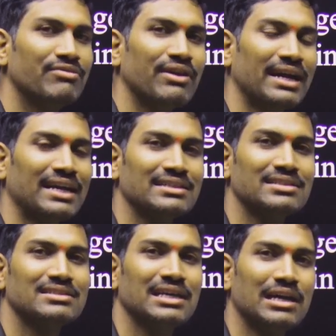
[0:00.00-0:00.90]
fatty
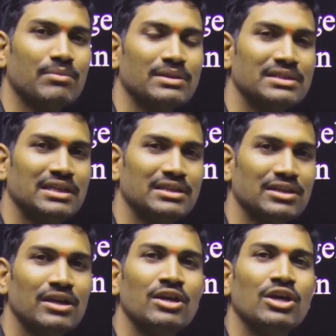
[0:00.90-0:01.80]
acids are present,
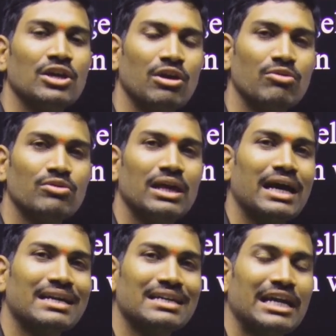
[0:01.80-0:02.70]
now they
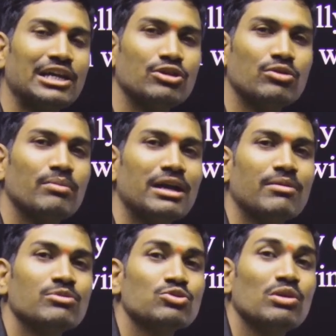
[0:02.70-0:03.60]
are trying to
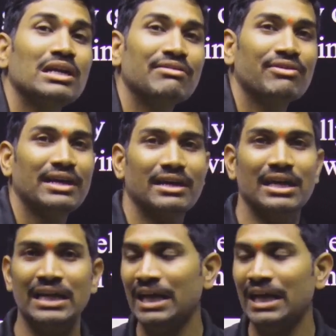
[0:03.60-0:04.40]
become solidified.